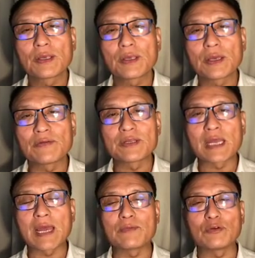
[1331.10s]
Every
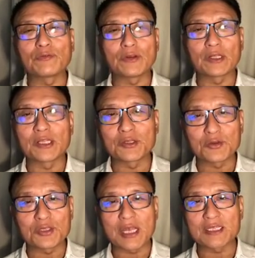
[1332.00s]
time you feel
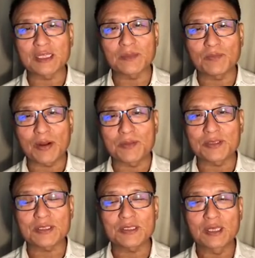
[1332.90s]
enthusiastic,
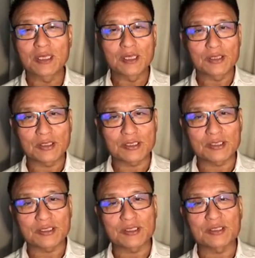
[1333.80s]
promises,
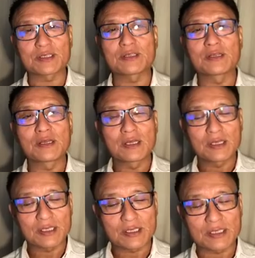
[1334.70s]
just
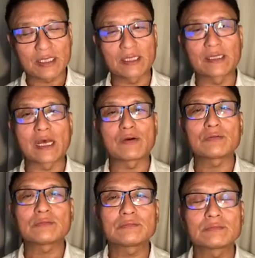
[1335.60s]
settle
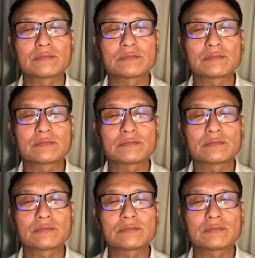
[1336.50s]
down,